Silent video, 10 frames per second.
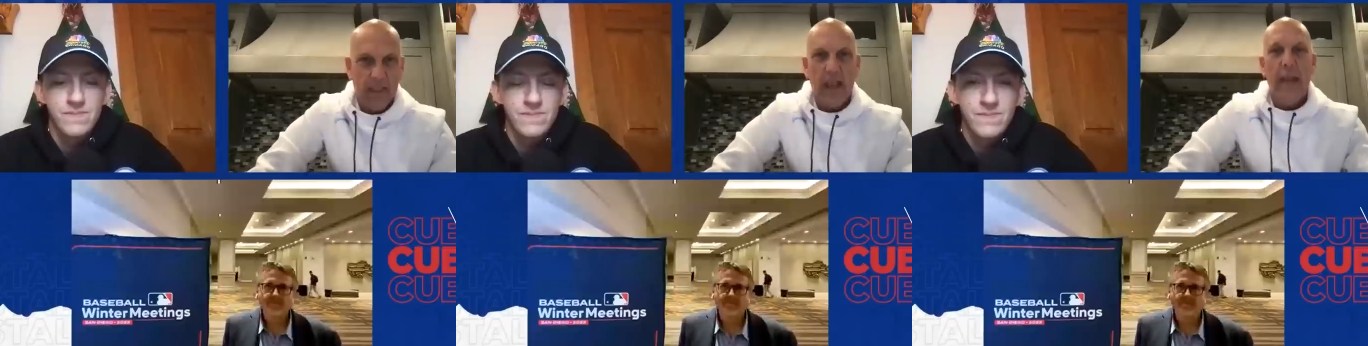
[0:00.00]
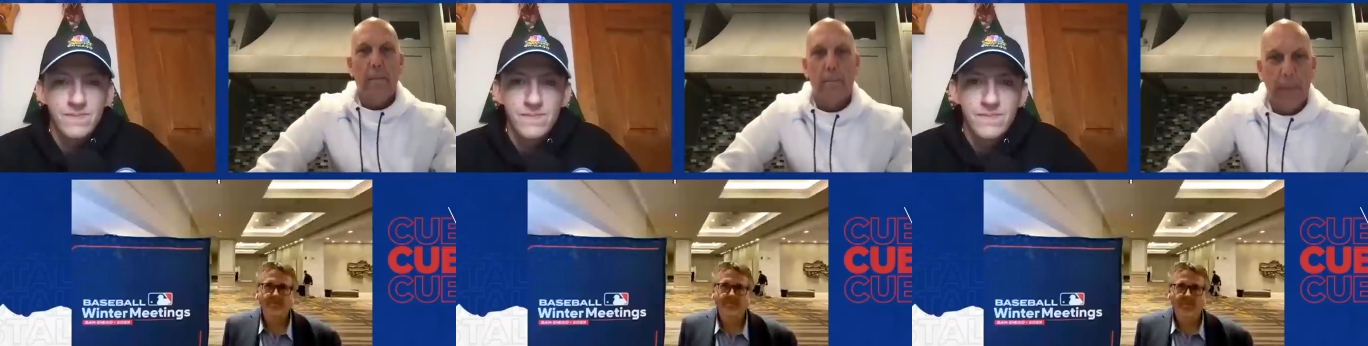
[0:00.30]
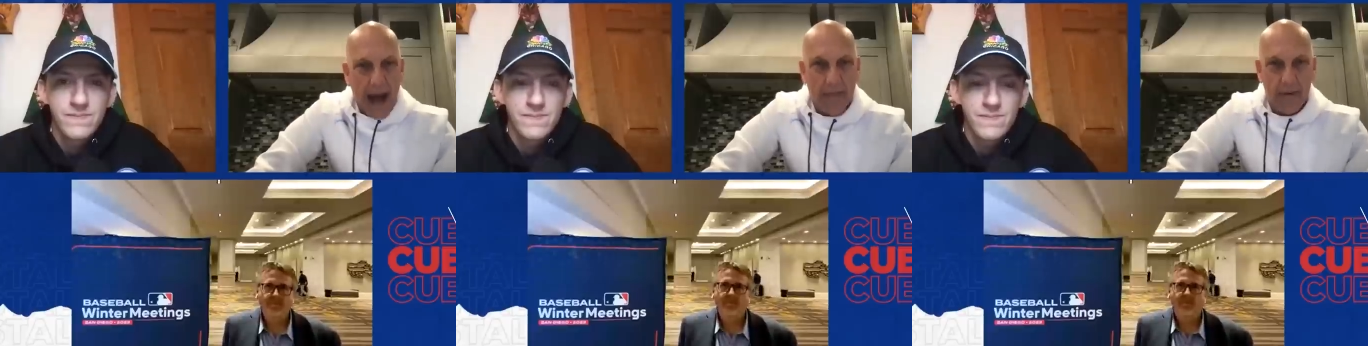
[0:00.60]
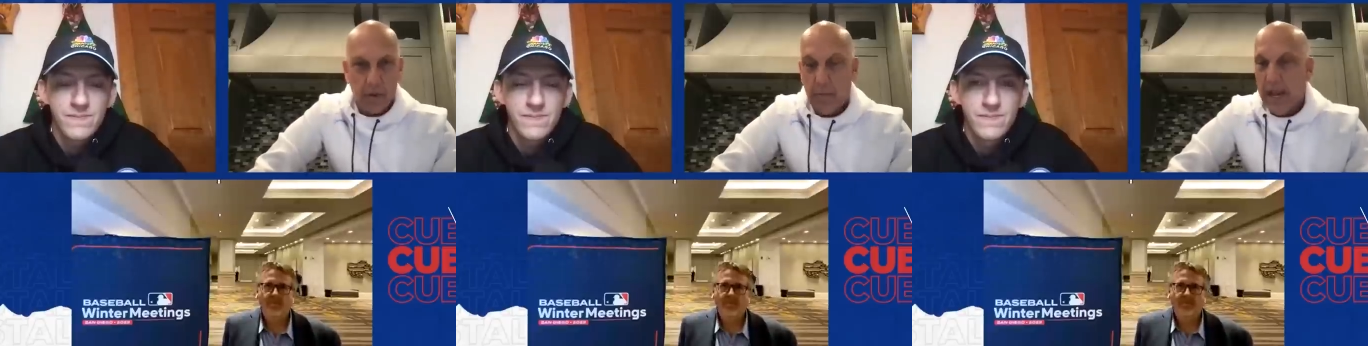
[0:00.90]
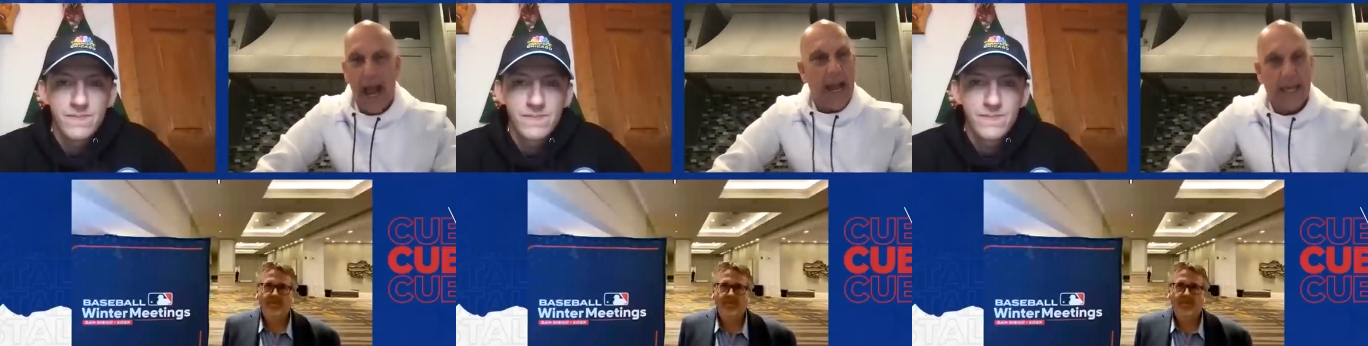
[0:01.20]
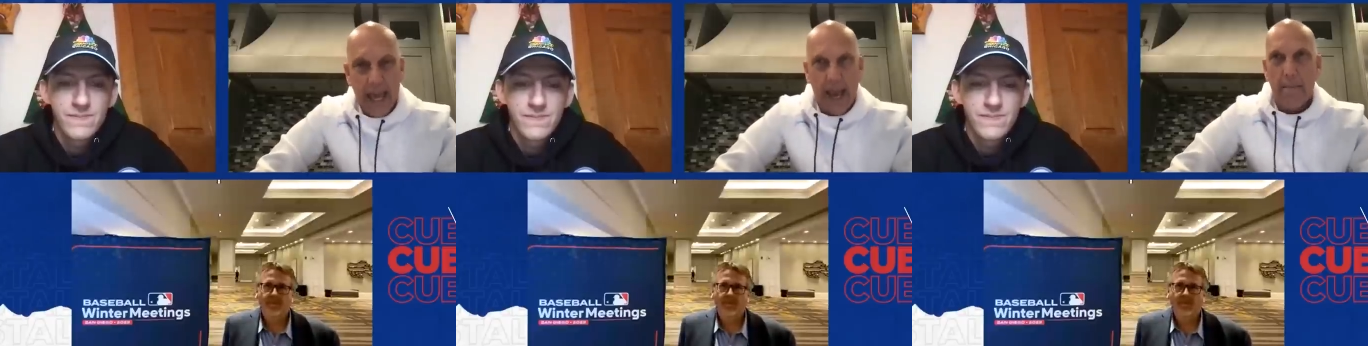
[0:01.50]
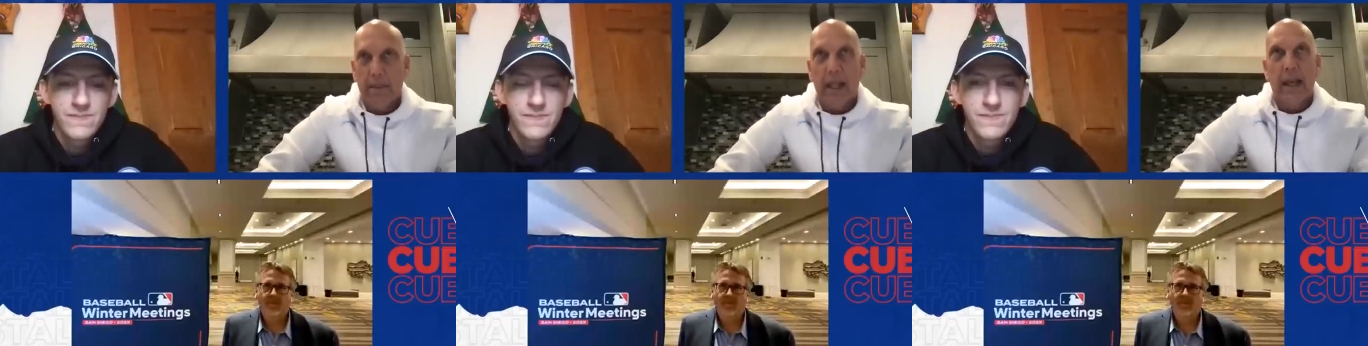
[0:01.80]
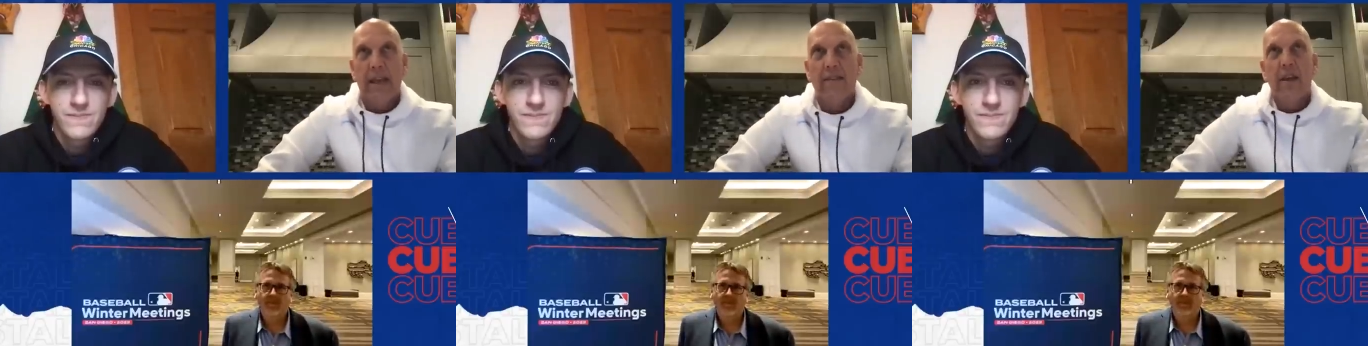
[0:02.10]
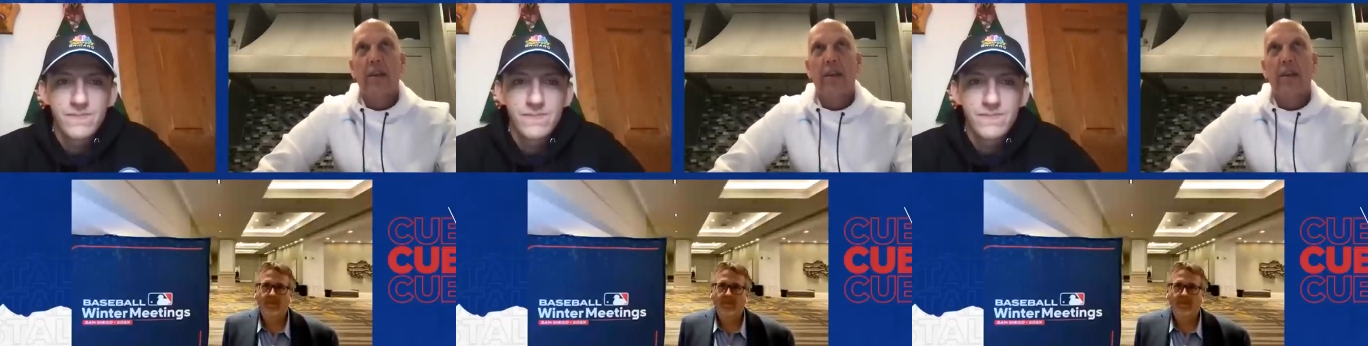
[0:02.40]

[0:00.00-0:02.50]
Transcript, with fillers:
Speaker 1: It bothers me. I can't believe